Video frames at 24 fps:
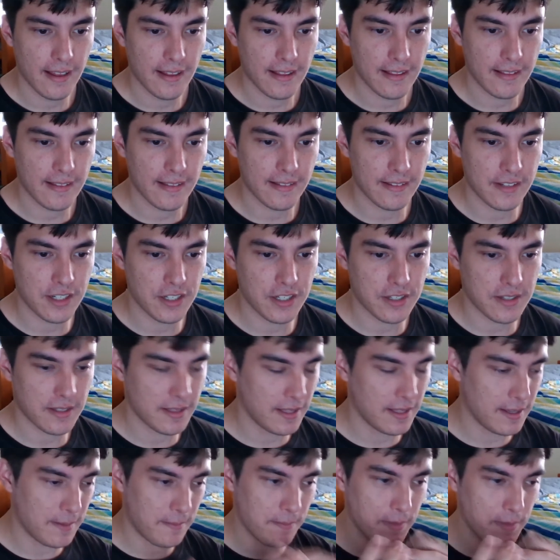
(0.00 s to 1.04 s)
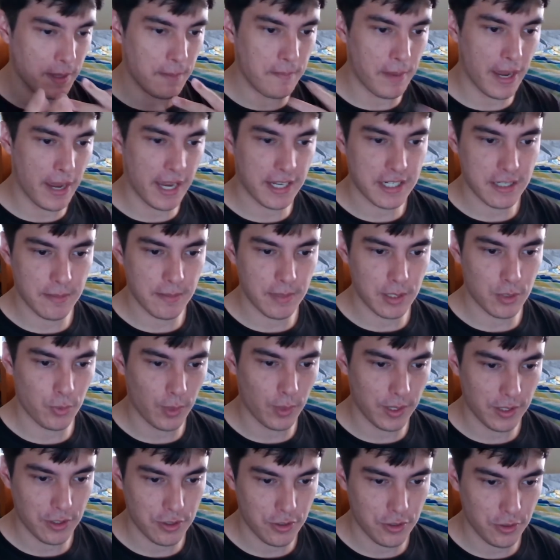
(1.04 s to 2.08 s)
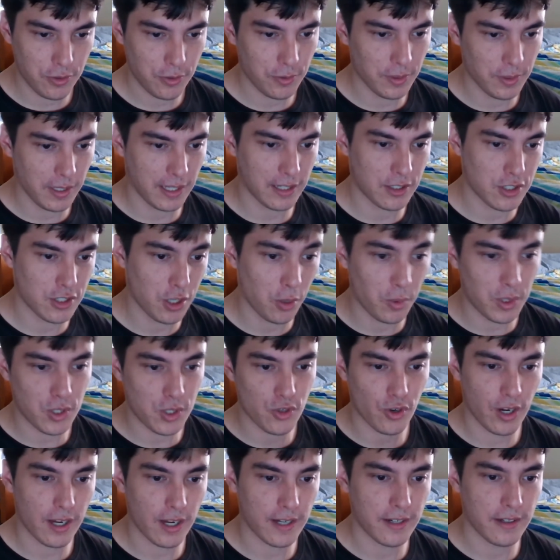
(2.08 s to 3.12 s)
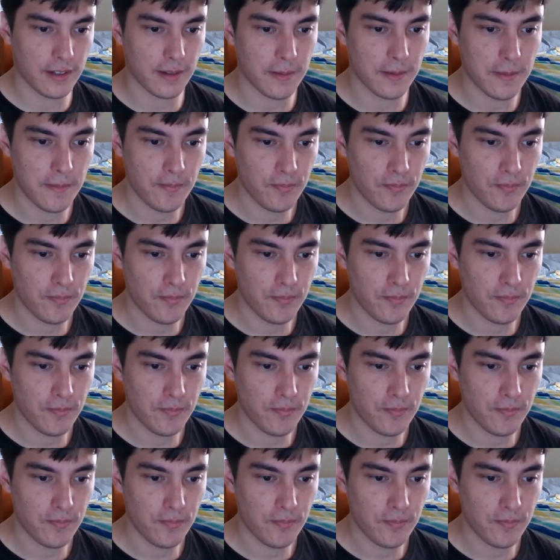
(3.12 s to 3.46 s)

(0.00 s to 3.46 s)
just the banter between the two, like Zoe trying to